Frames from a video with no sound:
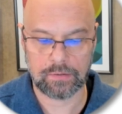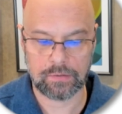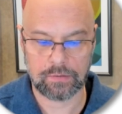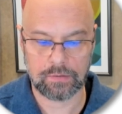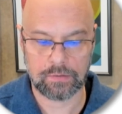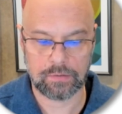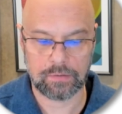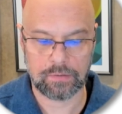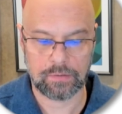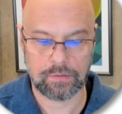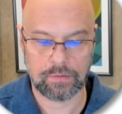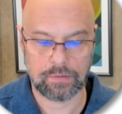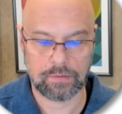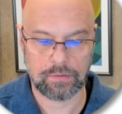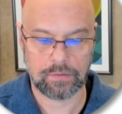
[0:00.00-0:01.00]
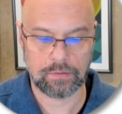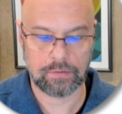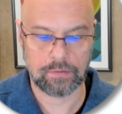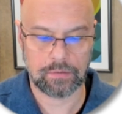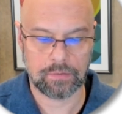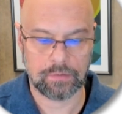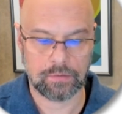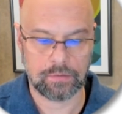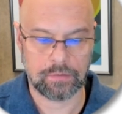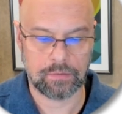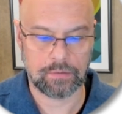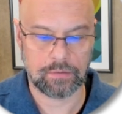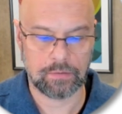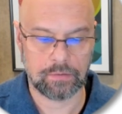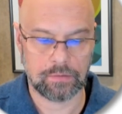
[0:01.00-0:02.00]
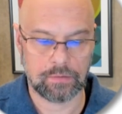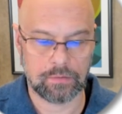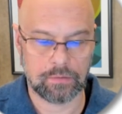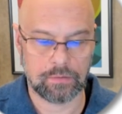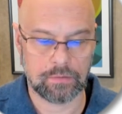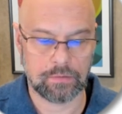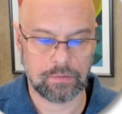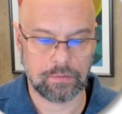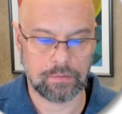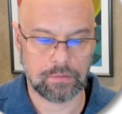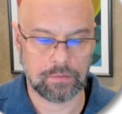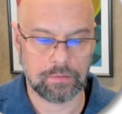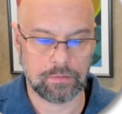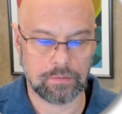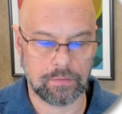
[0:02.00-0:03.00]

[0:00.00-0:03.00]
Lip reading: Nobody speaks.